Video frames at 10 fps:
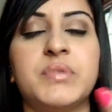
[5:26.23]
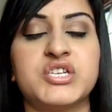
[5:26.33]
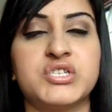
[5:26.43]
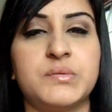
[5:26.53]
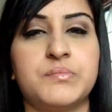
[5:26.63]

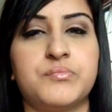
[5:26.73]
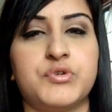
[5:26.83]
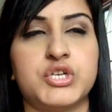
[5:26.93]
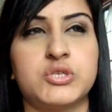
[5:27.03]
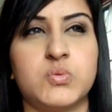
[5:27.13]
blusher
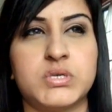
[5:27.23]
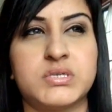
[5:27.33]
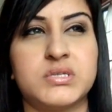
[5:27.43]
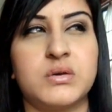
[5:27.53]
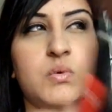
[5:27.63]
brush
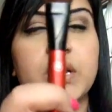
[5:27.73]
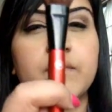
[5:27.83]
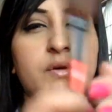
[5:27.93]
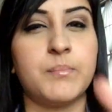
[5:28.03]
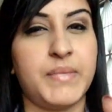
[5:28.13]
was the one
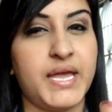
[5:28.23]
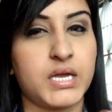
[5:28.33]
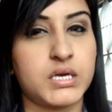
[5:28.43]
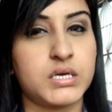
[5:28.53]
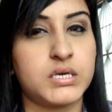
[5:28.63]
from MAC.
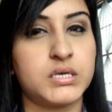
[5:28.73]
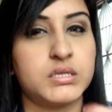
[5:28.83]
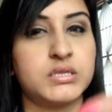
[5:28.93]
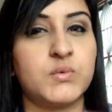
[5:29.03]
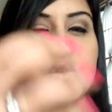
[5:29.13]

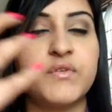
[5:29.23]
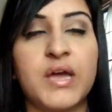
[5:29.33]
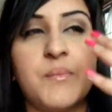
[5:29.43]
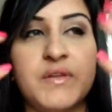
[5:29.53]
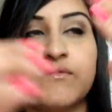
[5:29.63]
The one for,
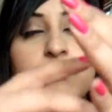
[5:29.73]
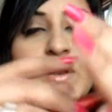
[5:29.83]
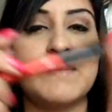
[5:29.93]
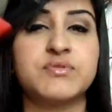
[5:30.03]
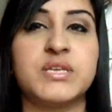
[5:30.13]
I mean,
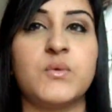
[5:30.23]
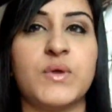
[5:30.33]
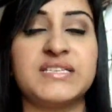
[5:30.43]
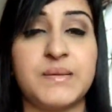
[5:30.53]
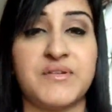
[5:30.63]
when I say
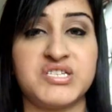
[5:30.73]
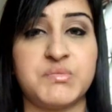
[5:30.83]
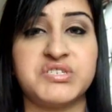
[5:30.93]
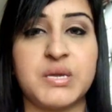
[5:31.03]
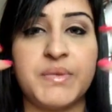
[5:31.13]
blusher
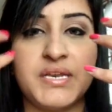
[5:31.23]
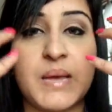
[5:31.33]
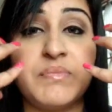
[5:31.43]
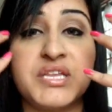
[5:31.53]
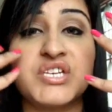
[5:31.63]
brush, I mean
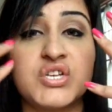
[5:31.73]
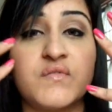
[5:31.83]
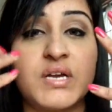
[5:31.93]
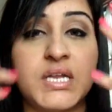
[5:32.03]
application of